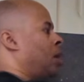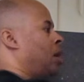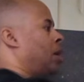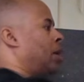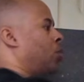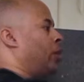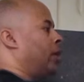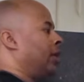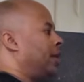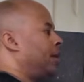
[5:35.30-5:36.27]
And
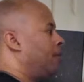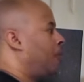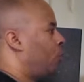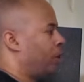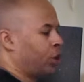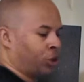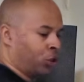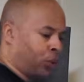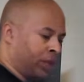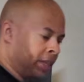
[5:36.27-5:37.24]
really, when you're
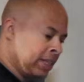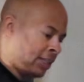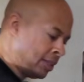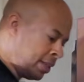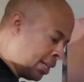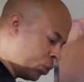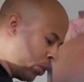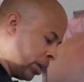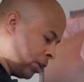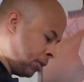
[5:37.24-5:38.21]
doing this as
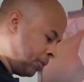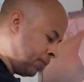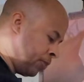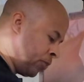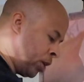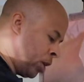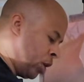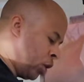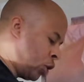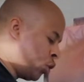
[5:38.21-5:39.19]
well,
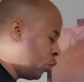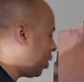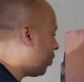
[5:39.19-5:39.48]
you don't even